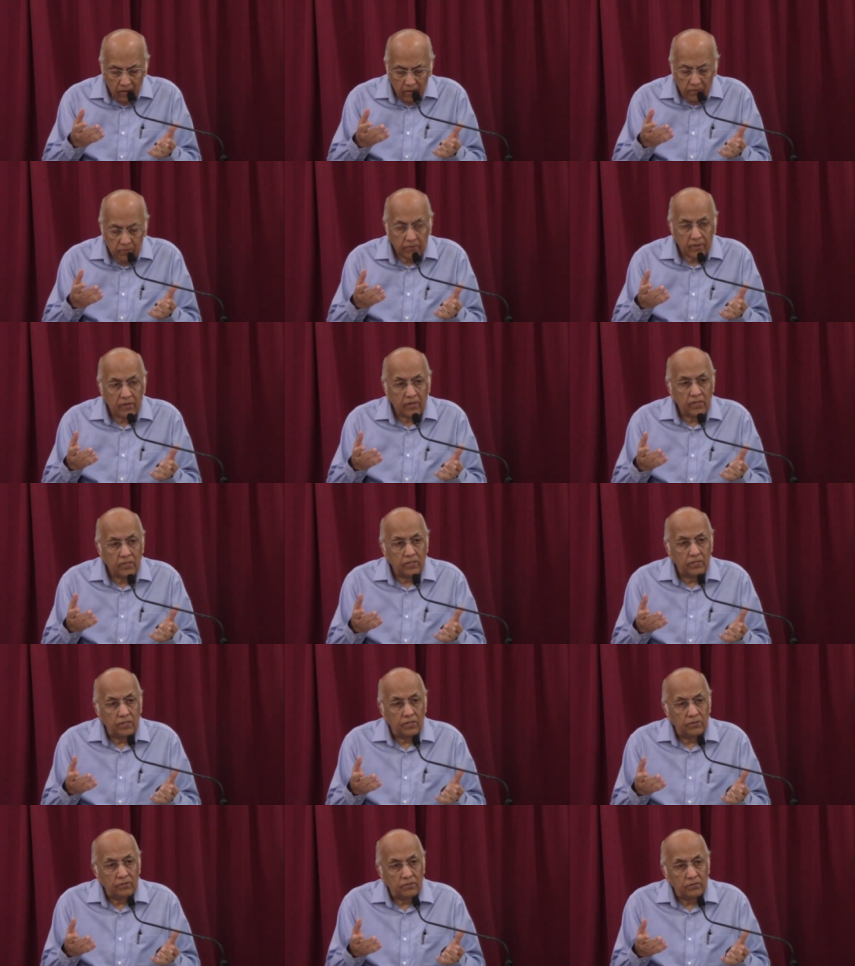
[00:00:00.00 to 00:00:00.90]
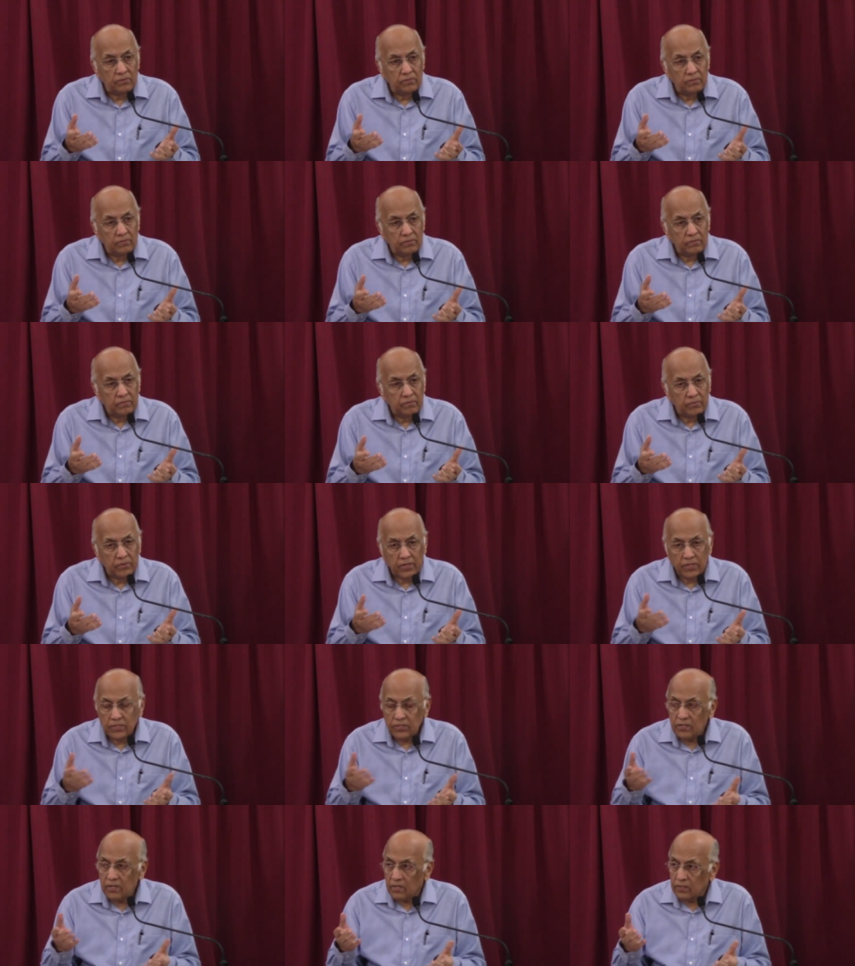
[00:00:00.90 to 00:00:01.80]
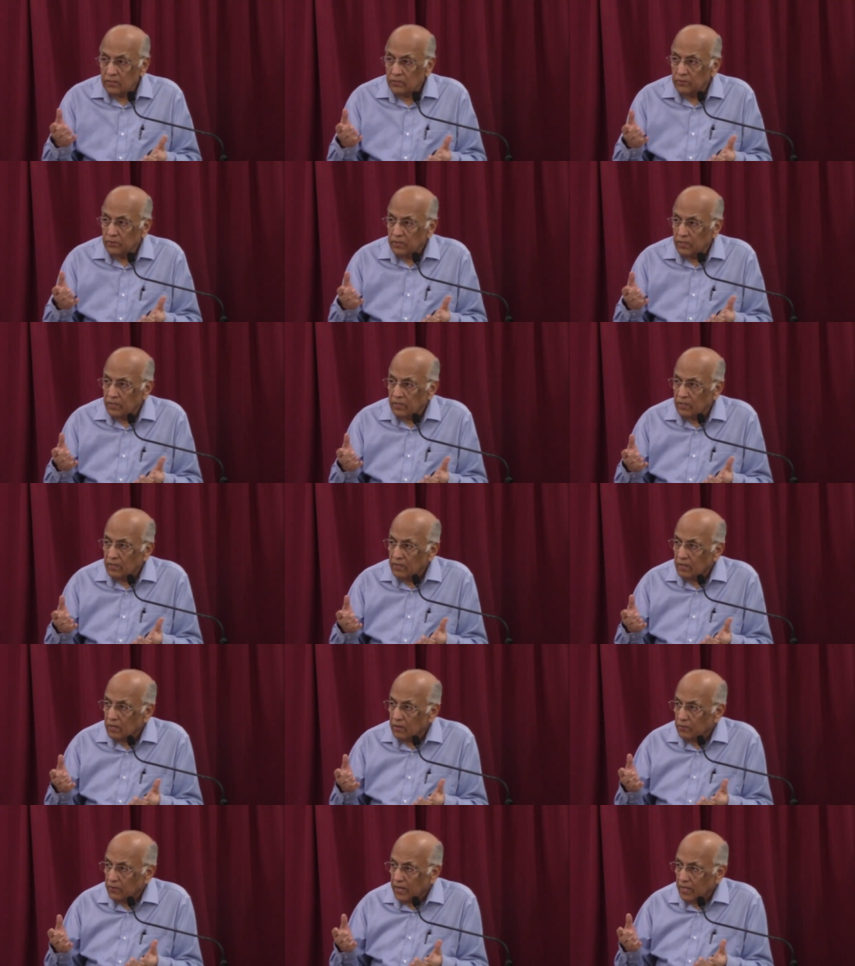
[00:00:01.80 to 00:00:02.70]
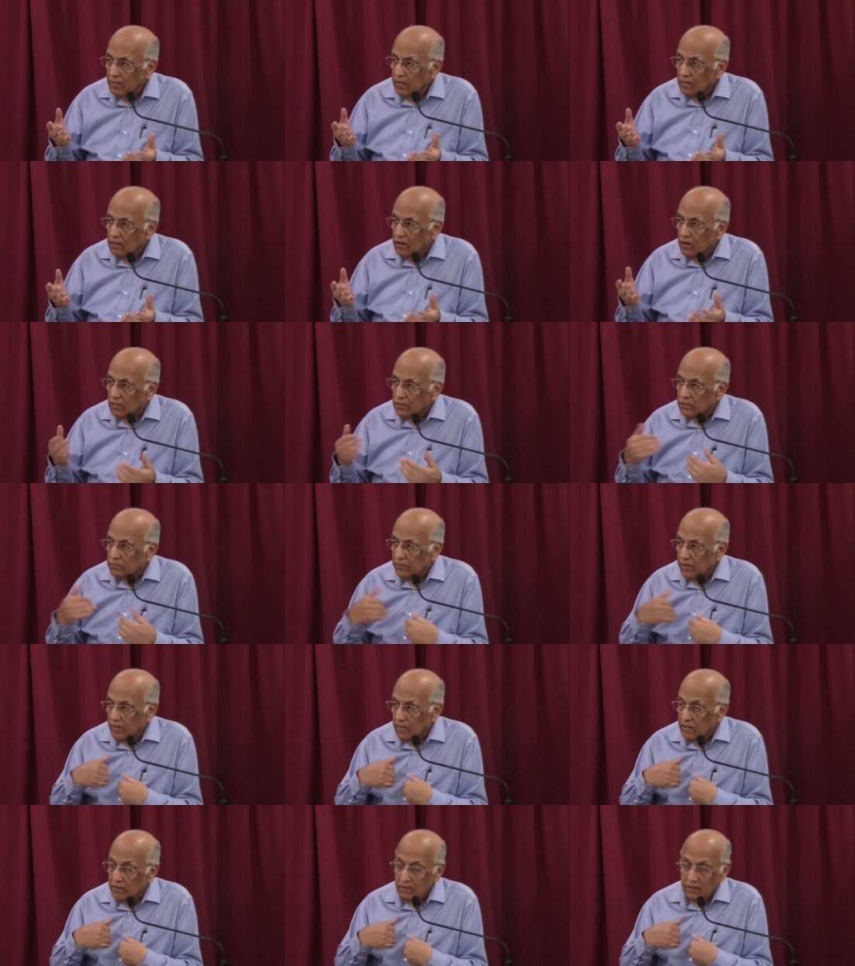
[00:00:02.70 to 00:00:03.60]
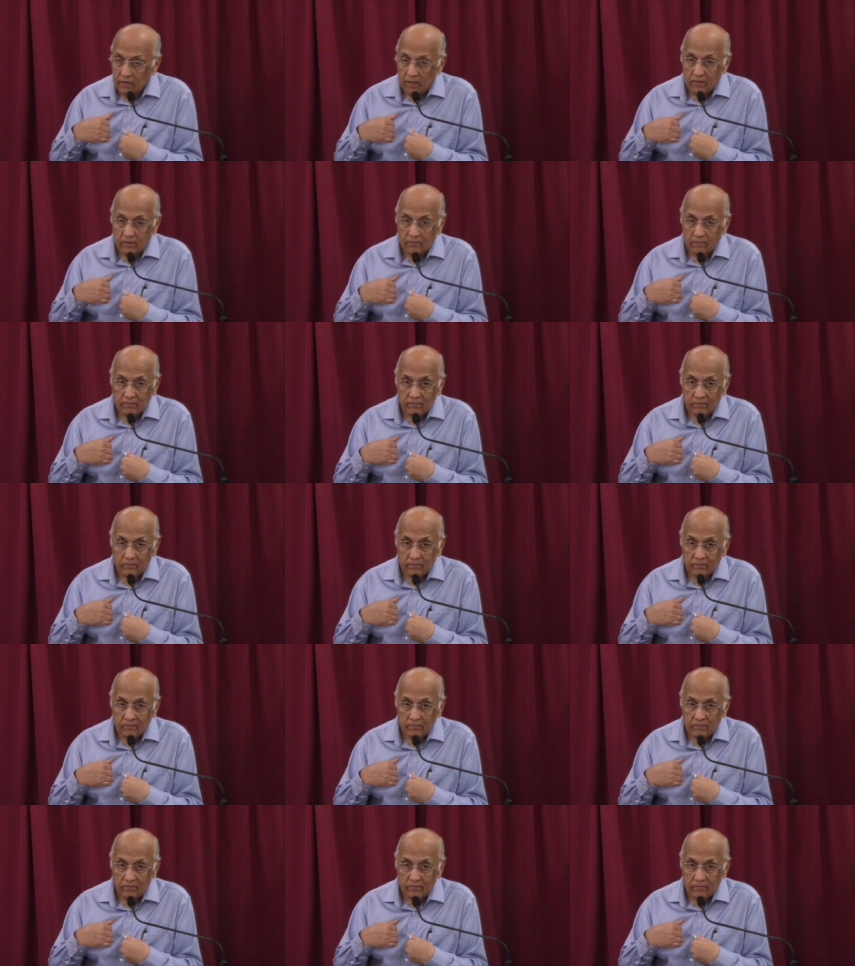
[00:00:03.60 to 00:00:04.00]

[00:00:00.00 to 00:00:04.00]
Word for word: it's very easy to preach God's word in a way that costs me nothing.